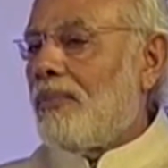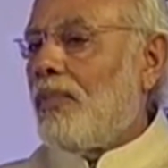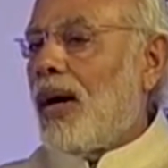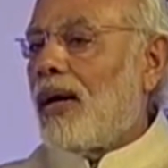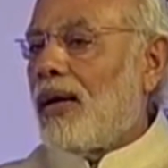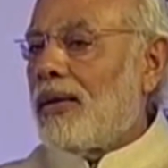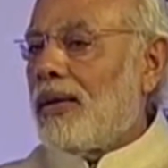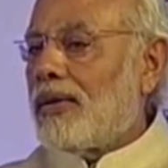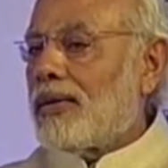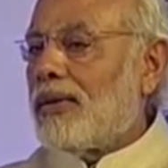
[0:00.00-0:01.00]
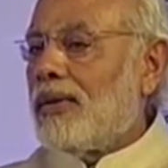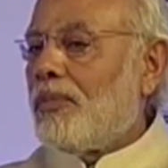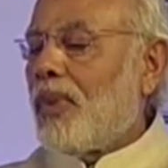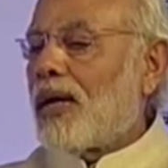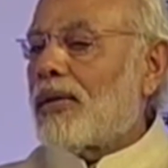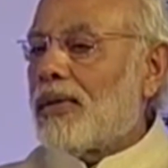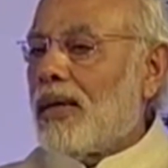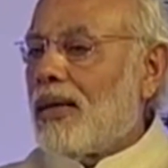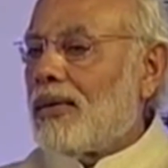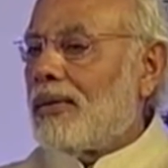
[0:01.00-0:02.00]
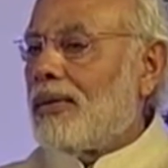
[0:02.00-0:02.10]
Bangladesh, Pakistan,